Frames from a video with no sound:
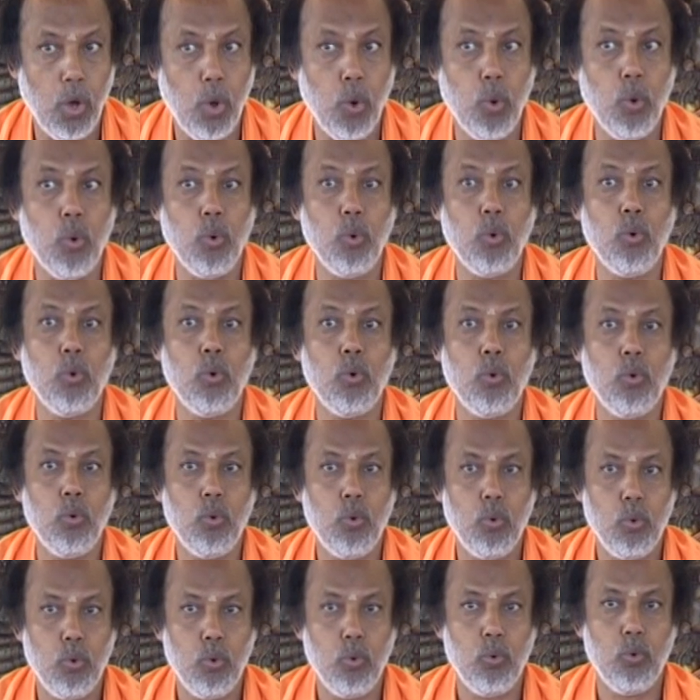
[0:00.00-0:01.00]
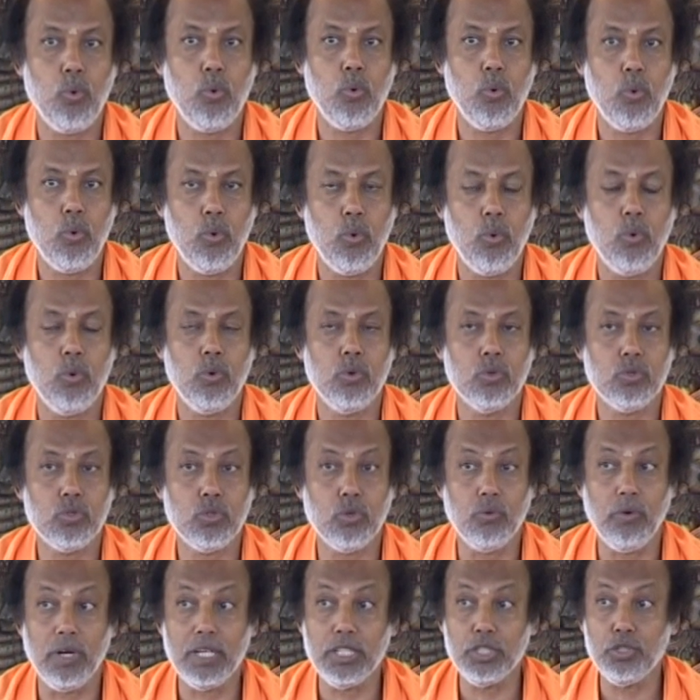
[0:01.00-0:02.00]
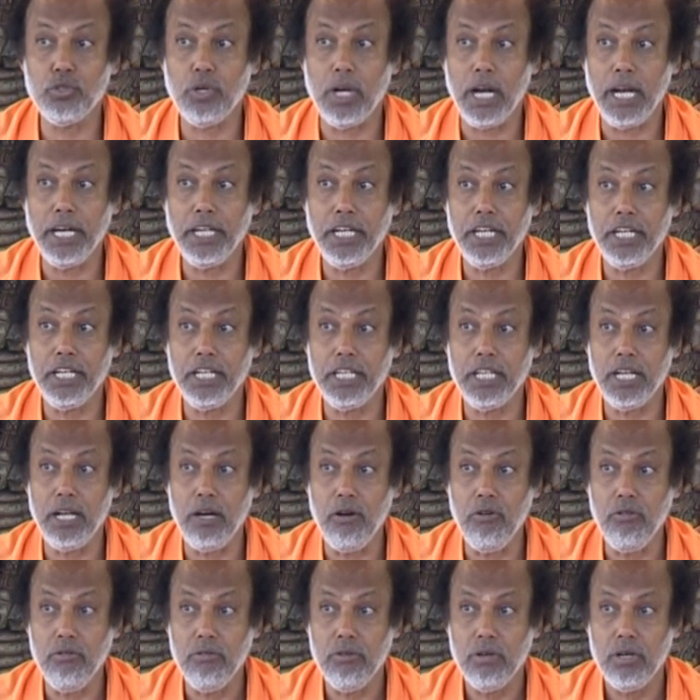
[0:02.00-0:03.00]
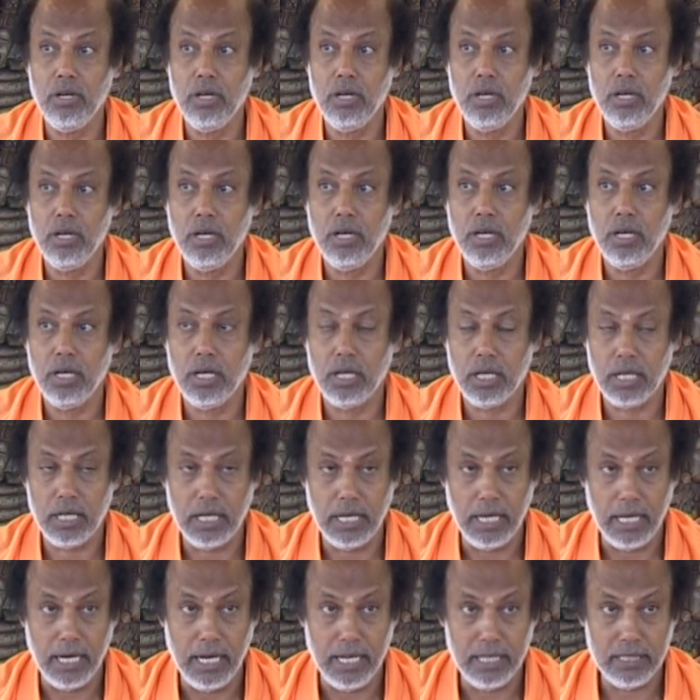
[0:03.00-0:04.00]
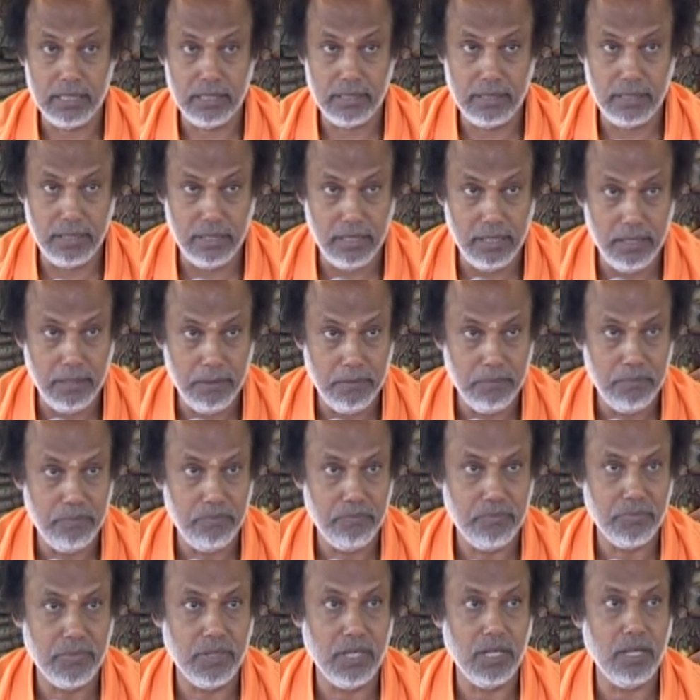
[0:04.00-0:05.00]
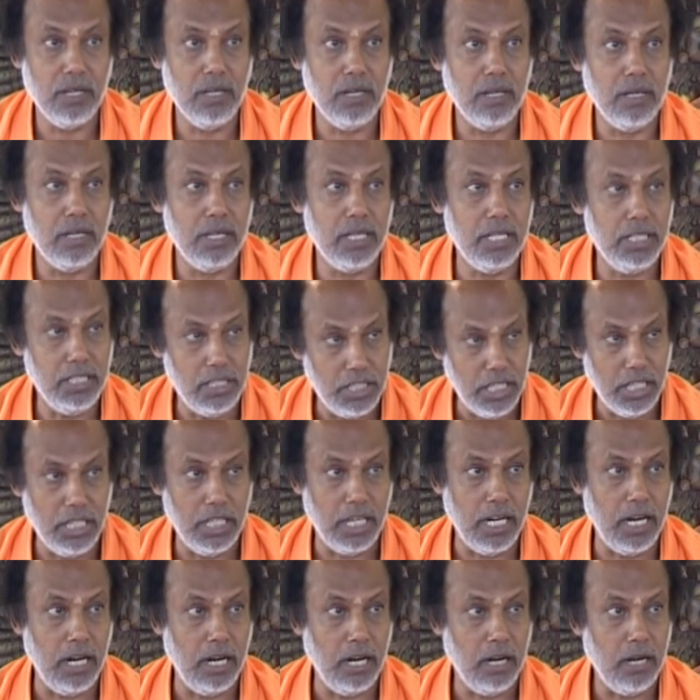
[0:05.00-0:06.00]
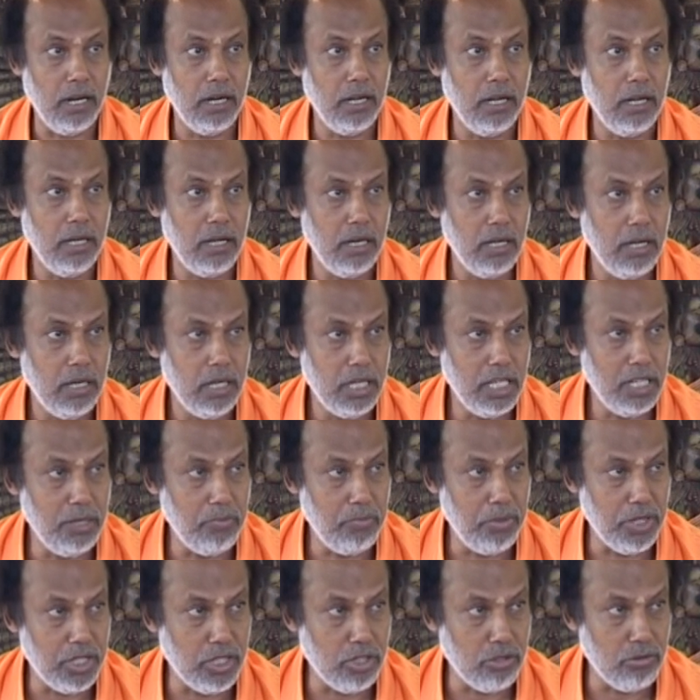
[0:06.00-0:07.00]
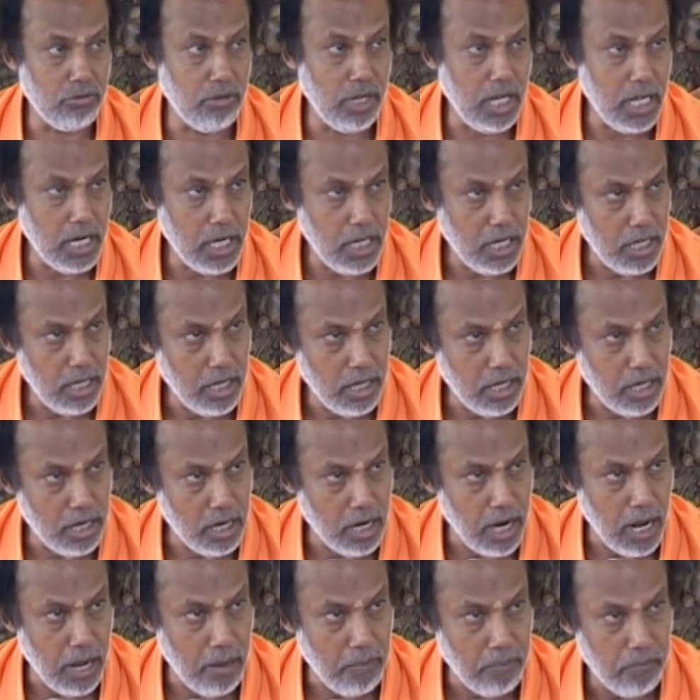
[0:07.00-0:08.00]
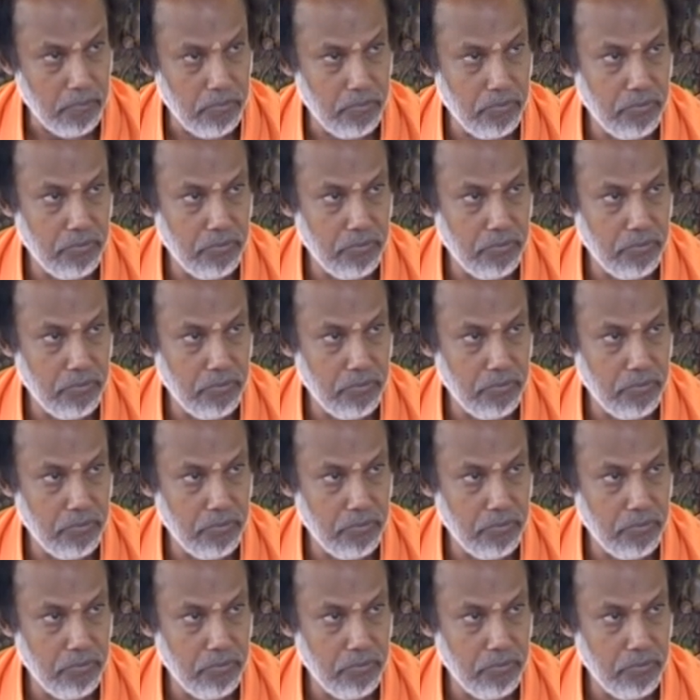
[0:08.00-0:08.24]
Oh. So what is your identity now? Galaxy in general, in particular, Ram.